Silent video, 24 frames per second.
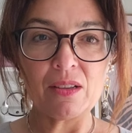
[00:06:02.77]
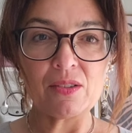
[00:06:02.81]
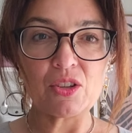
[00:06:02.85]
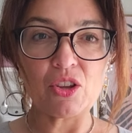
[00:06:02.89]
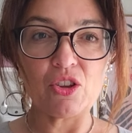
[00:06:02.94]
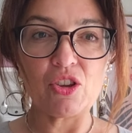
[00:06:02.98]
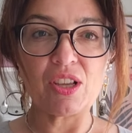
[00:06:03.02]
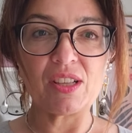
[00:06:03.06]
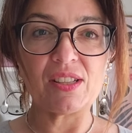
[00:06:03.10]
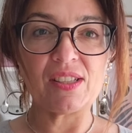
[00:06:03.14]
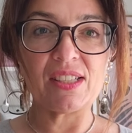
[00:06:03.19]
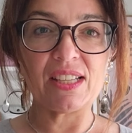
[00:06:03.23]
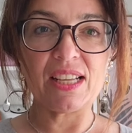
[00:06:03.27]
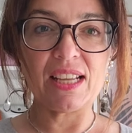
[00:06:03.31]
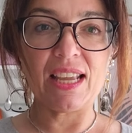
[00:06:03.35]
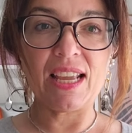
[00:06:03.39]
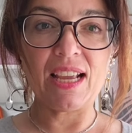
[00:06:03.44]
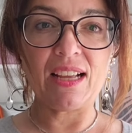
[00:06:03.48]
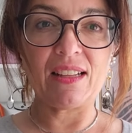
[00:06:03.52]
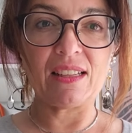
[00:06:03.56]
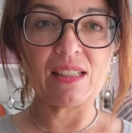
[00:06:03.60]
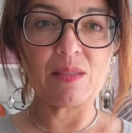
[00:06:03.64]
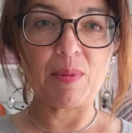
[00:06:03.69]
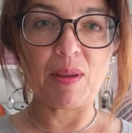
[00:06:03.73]
So you could see
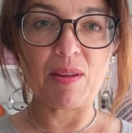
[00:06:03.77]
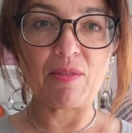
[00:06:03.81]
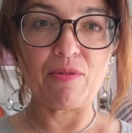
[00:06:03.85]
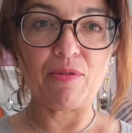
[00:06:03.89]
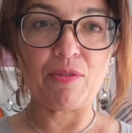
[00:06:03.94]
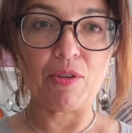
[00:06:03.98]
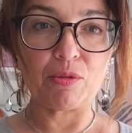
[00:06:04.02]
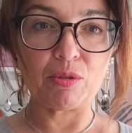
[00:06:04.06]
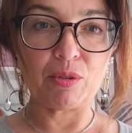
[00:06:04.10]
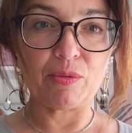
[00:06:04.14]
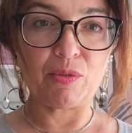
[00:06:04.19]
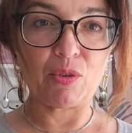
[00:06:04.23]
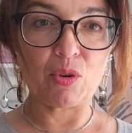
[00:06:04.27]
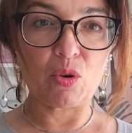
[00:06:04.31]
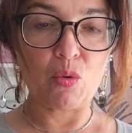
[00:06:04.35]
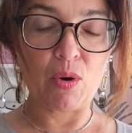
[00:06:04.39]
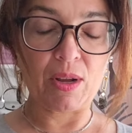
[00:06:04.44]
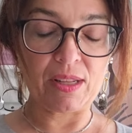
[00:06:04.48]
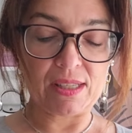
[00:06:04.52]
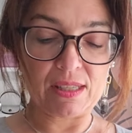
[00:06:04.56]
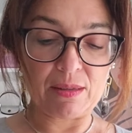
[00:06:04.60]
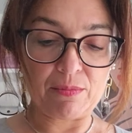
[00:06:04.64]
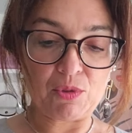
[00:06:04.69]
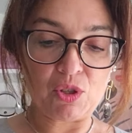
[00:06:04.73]
here it's been folded for
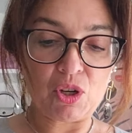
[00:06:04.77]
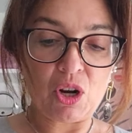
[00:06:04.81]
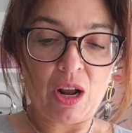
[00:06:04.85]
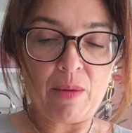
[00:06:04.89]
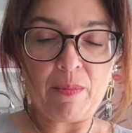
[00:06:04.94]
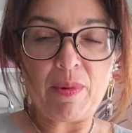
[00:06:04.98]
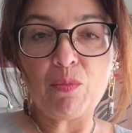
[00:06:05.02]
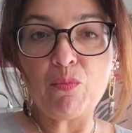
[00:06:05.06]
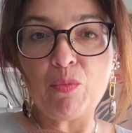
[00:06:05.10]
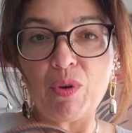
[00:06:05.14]
quite some time,